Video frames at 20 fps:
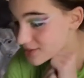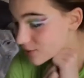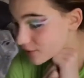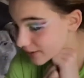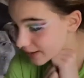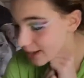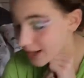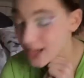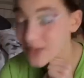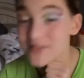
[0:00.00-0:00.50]

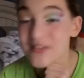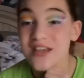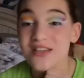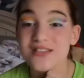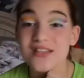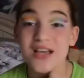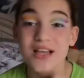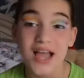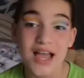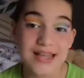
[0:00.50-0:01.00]
okay
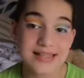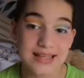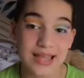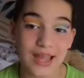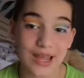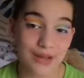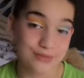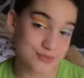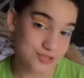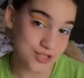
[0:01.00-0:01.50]
because uh, guys,
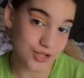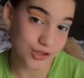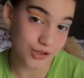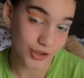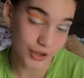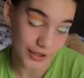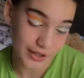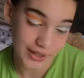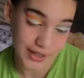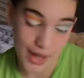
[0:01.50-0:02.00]
I am still
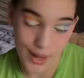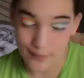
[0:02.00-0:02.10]
learning.